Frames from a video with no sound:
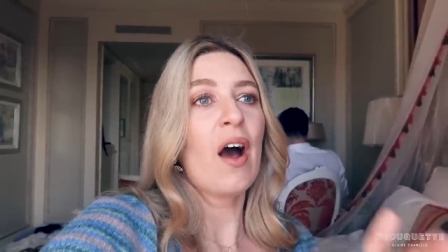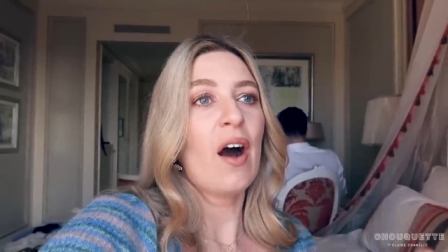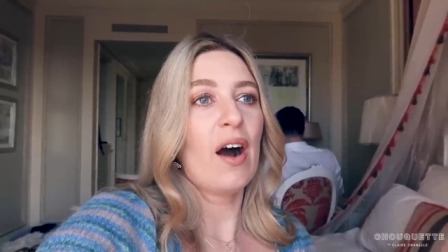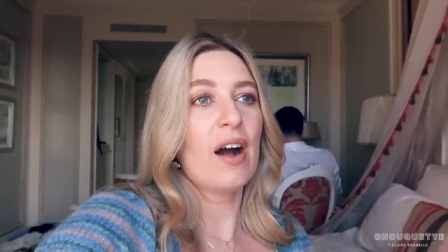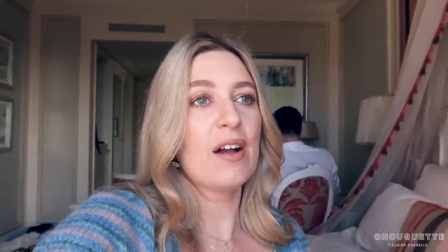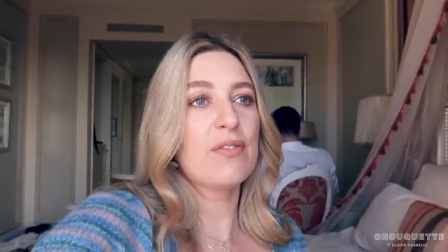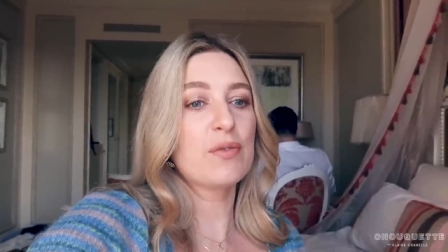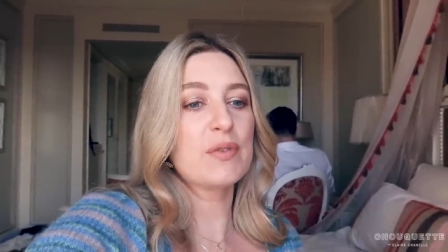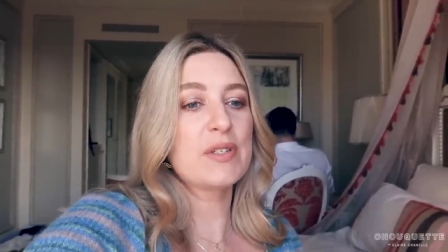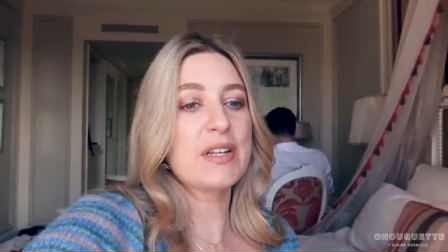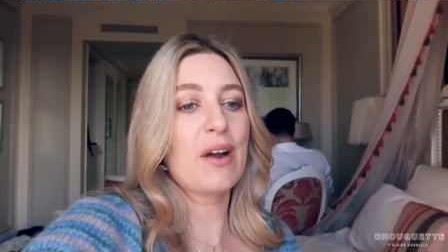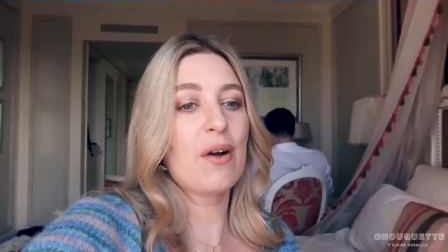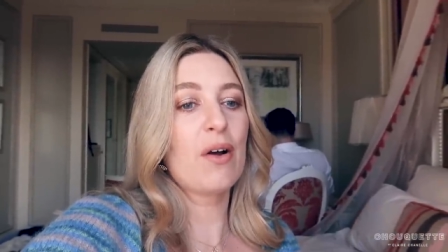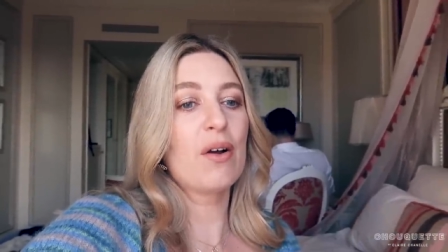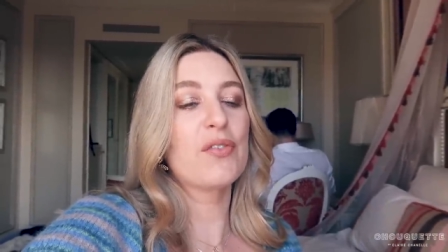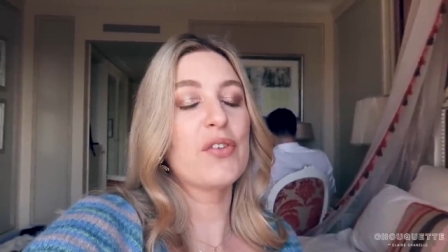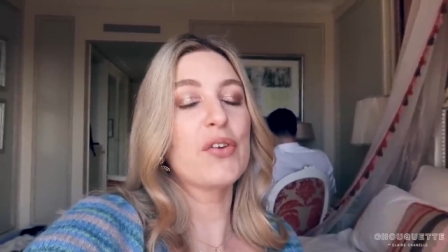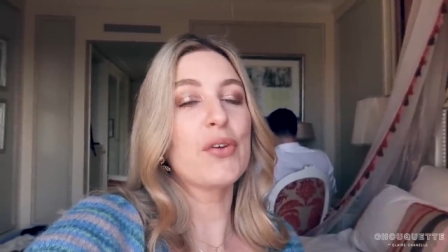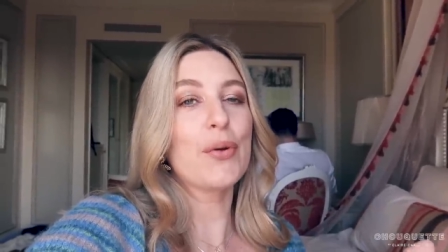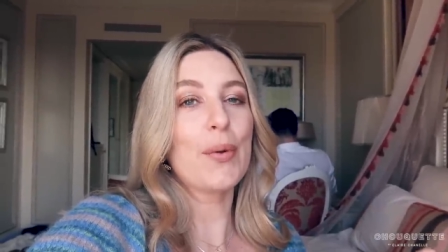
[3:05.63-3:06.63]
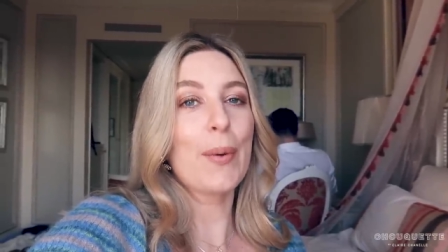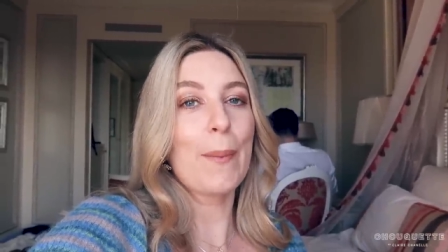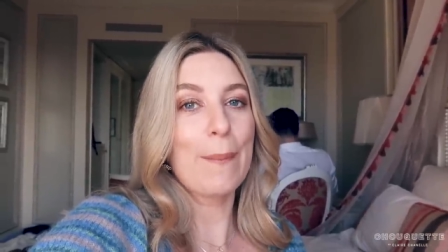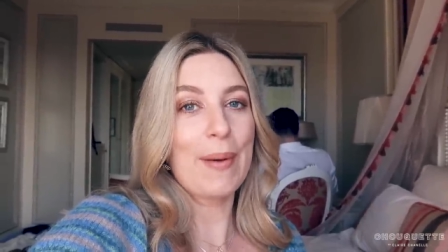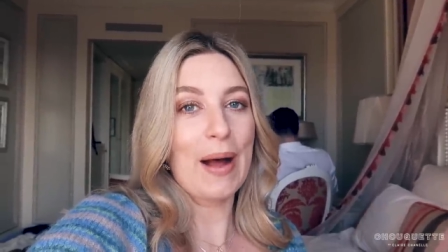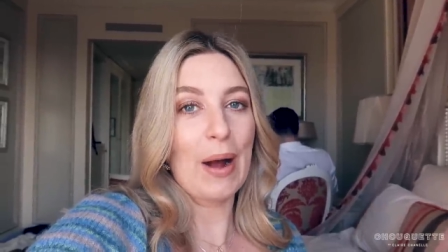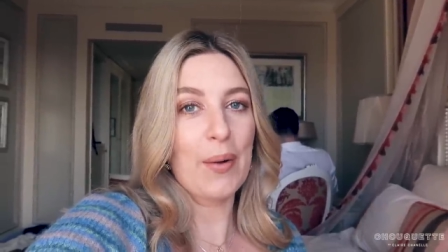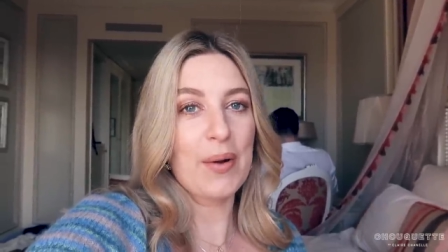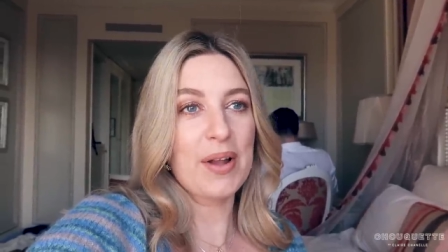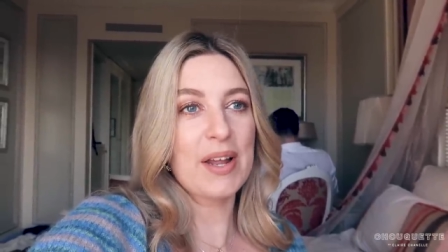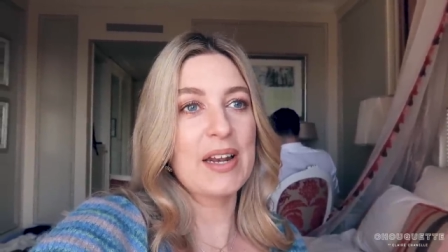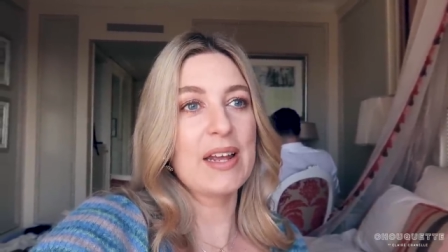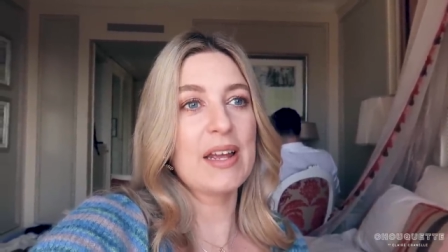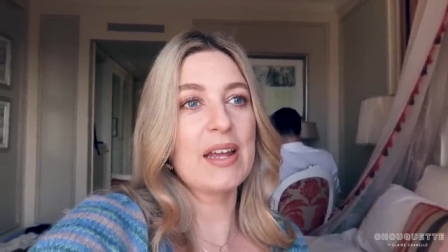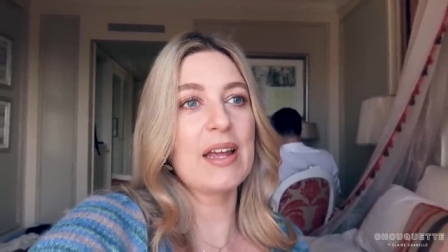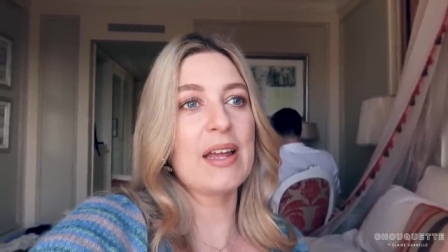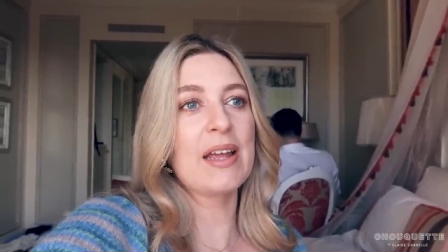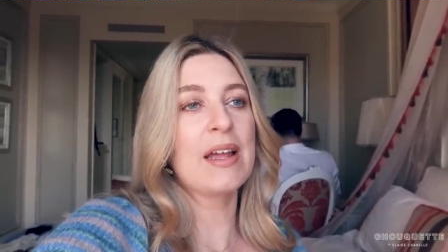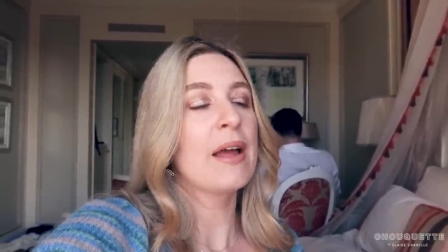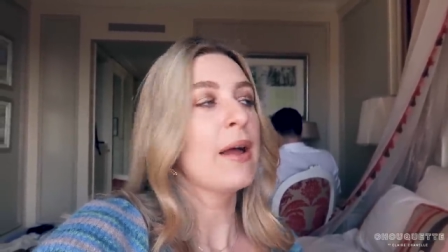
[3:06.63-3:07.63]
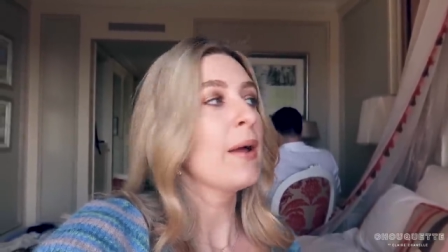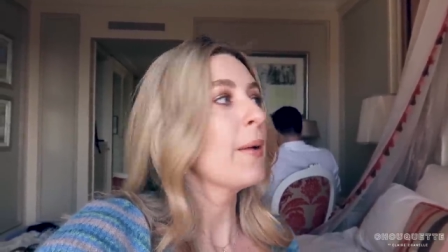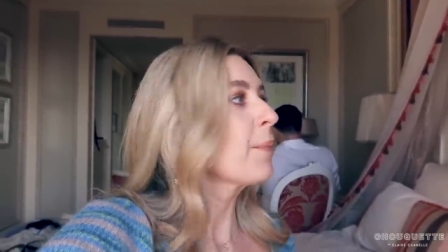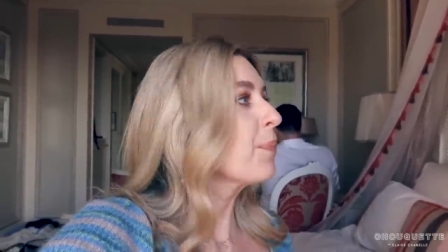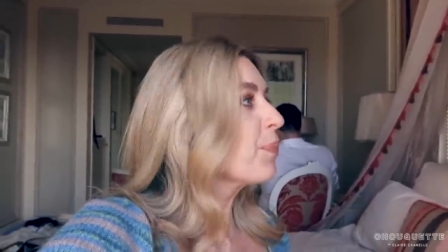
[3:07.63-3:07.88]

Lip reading: Eiffel Tower view, balcony,